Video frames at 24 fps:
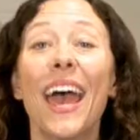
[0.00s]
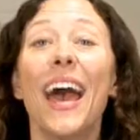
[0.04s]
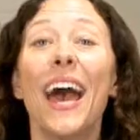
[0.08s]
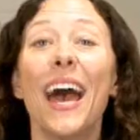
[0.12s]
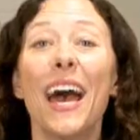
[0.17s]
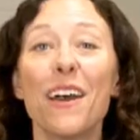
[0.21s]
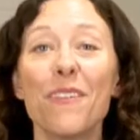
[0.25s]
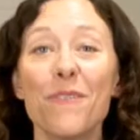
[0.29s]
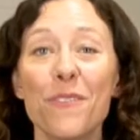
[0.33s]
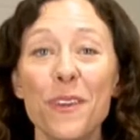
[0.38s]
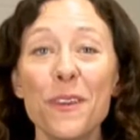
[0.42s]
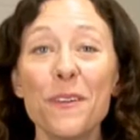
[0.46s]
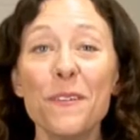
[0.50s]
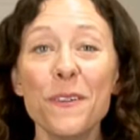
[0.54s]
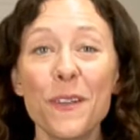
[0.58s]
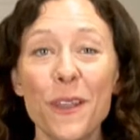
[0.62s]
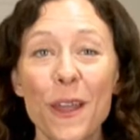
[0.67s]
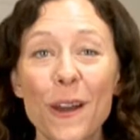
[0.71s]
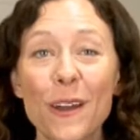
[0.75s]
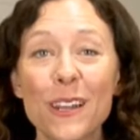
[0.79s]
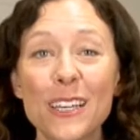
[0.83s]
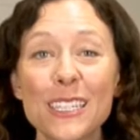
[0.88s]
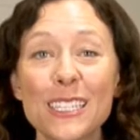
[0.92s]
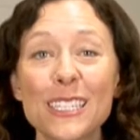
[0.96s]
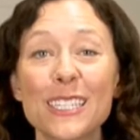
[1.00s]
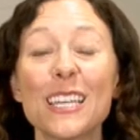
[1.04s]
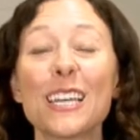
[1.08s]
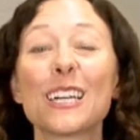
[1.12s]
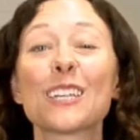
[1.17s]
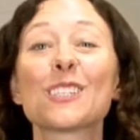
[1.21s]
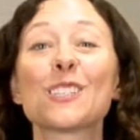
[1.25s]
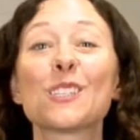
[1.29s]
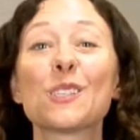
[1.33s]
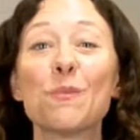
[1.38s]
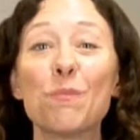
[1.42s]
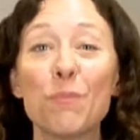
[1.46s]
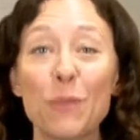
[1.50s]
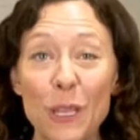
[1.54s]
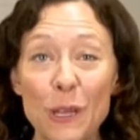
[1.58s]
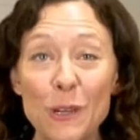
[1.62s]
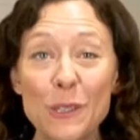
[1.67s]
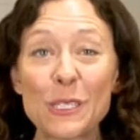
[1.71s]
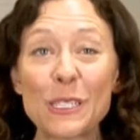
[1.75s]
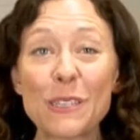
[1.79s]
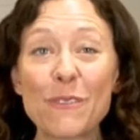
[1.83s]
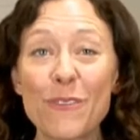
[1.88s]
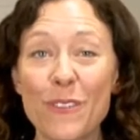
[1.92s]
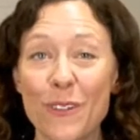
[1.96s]
Have you noticed the
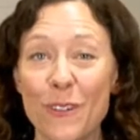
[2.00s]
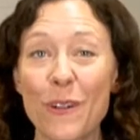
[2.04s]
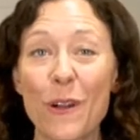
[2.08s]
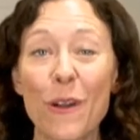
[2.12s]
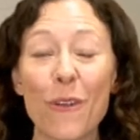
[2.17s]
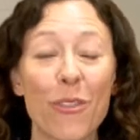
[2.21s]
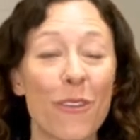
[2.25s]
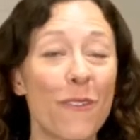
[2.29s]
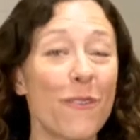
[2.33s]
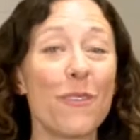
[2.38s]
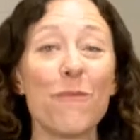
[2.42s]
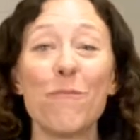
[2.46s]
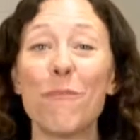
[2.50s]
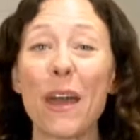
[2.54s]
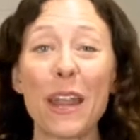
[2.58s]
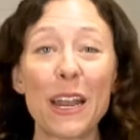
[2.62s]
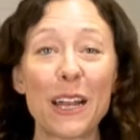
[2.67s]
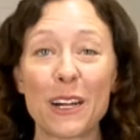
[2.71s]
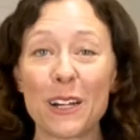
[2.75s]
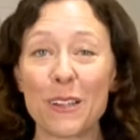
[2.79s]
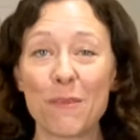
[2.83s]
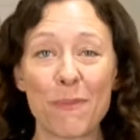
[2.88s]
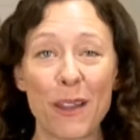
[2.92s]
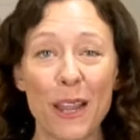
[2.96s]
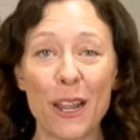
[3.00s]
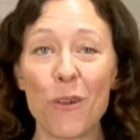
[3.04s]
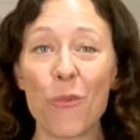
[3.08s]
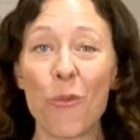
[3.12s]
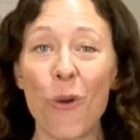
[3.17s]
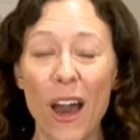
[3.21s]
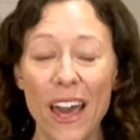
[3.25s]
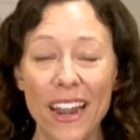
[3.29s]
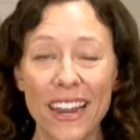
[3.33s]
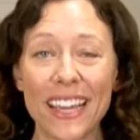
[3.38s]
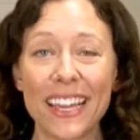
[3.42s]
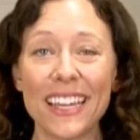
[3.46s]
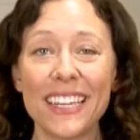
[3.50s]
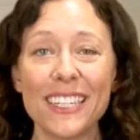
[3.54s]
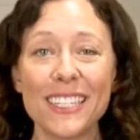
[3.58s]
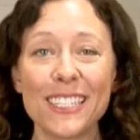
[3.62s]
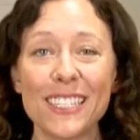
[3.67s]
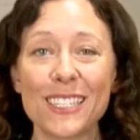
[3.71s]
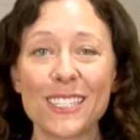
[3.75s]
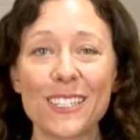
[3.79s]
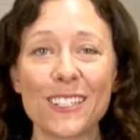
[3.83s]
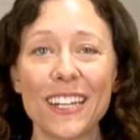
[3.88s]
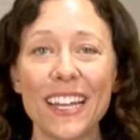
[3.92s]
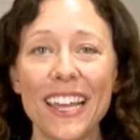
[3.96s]
explosive growth of the medical marijuana
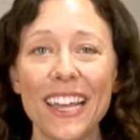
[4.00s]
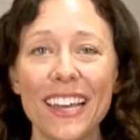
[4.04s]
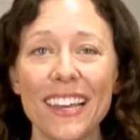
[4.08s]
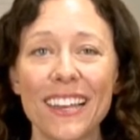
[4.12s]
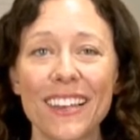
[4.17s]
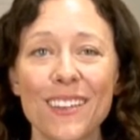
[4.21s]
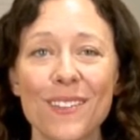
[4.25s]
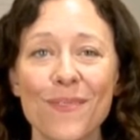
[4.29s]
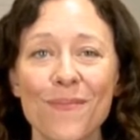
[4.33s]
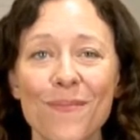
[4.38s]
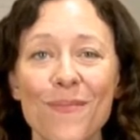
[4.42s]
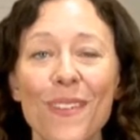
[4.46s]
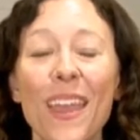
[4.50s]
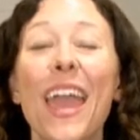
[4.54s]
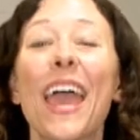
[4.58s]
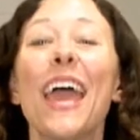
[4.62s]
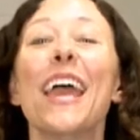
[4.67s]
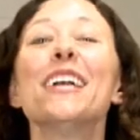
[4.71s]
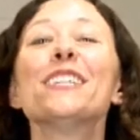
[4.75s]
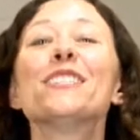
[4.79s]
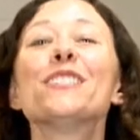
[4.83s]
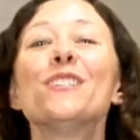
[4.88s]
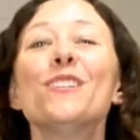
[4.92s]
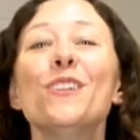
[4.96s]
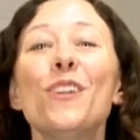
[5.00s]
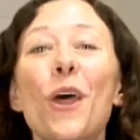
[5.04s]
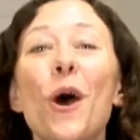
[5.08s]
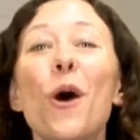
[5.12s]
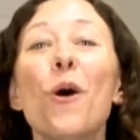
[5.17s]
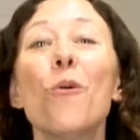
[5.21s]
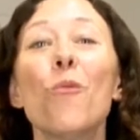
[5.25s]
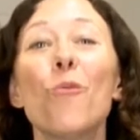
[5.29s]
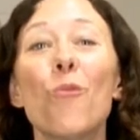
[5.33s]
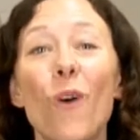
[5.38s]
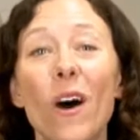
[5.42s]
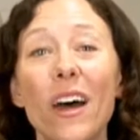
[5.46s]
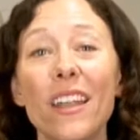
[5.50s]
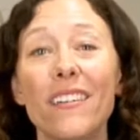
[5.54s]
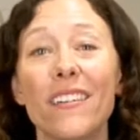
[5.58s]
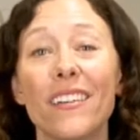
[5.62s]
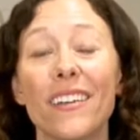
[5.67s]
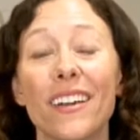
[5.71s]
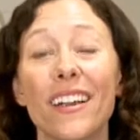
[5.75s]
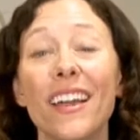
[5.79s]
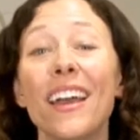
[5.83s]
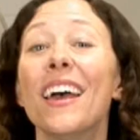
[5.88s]
industry? It's no wonder